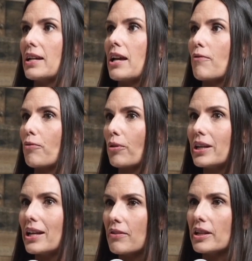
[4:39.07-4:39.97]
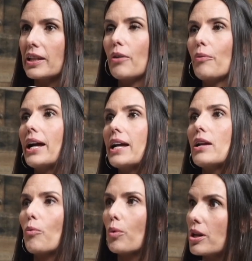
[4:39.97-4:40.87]
If we're living that way,
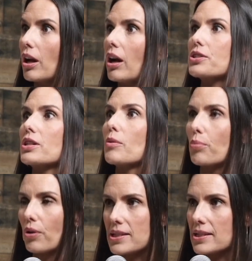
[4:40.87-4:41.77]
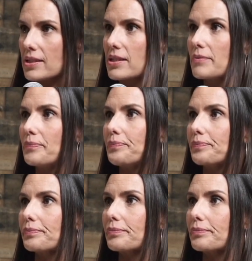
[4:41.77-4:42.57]
we're not present. Mm-hmm.